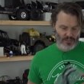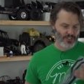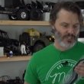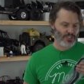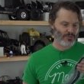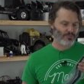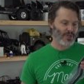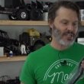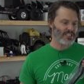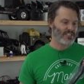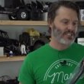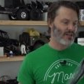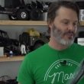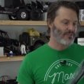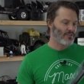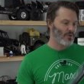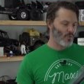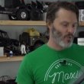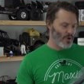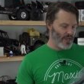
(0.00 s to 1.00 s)
just based
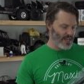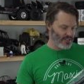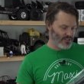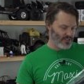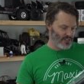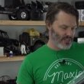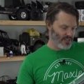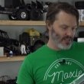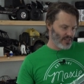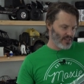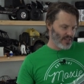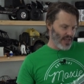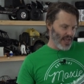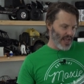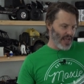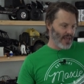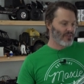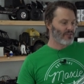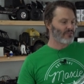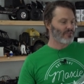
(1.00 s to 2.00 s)
off the weight
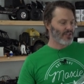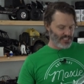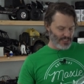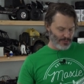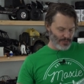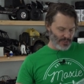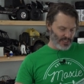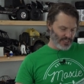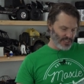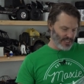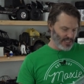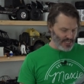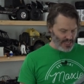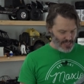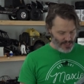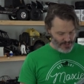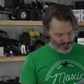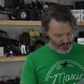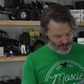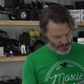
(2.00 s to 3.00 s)
and the flexibility.
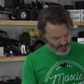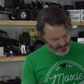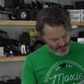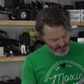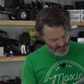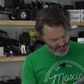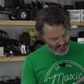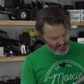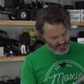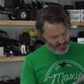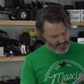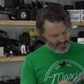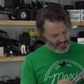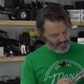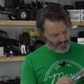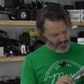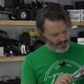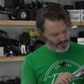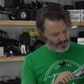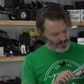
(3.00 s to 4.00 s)
Yeah, these are definitely
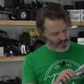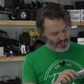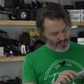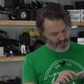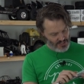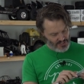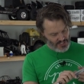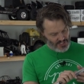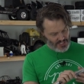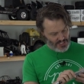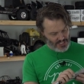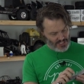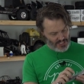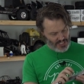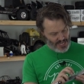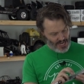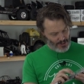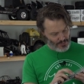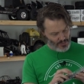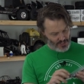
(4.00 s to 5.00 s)
steel
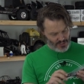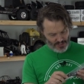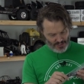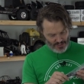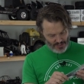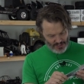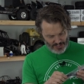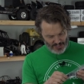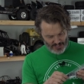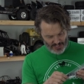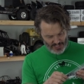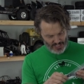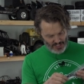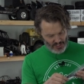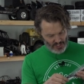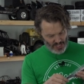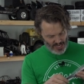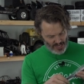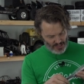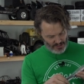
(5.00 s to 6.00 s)
stamped C
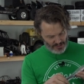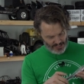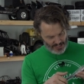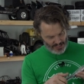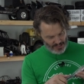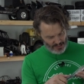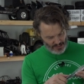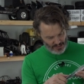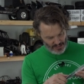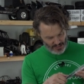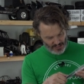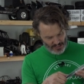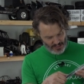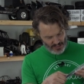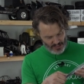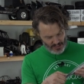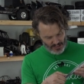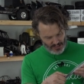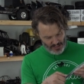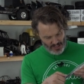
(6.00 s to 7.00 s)
channels. They look
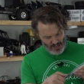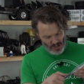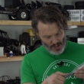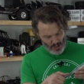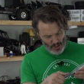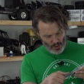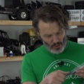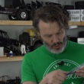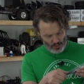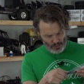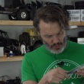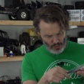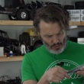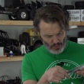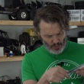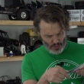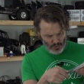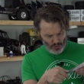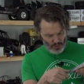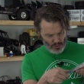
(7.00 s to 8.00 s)
good.
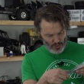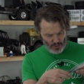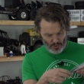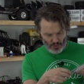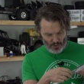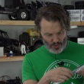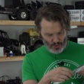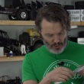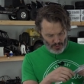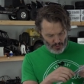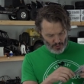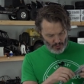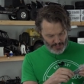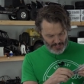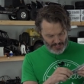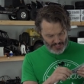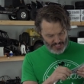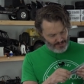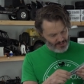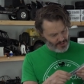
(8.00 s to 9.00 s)
Ooh,
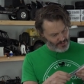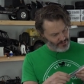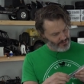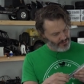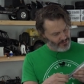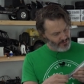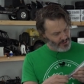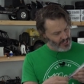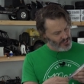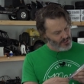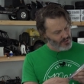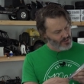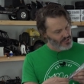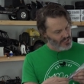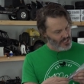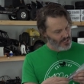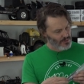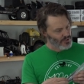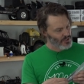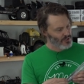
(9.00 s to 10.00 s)
these have some
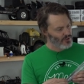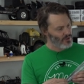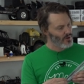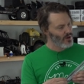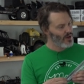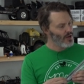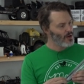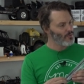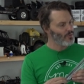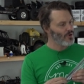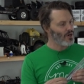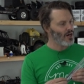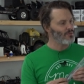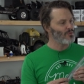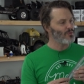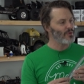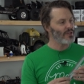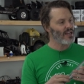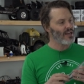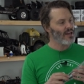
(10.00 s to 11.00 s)
features in them too.
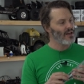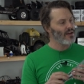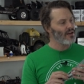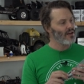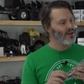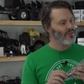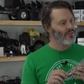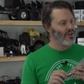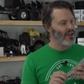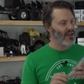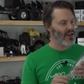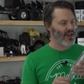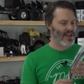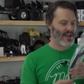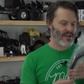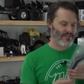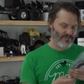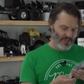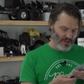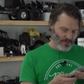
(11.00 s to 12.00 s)
Probably they
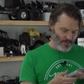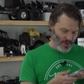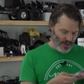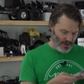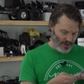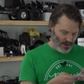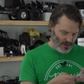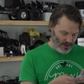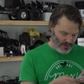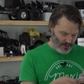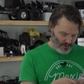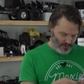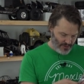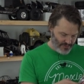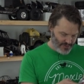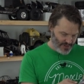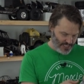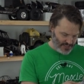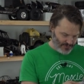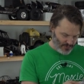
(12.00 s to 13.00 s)
have them on all
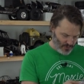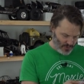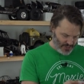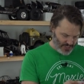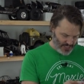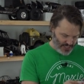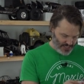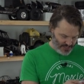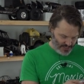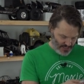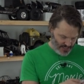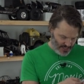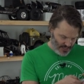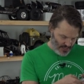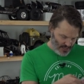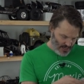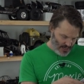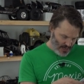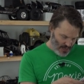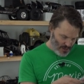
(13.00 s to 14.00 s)
the
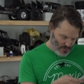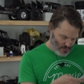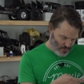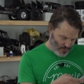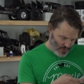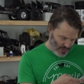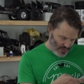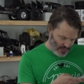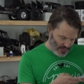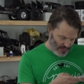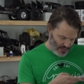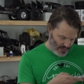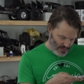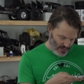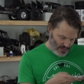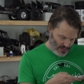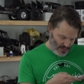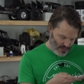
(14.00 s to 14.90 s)
VS410s, but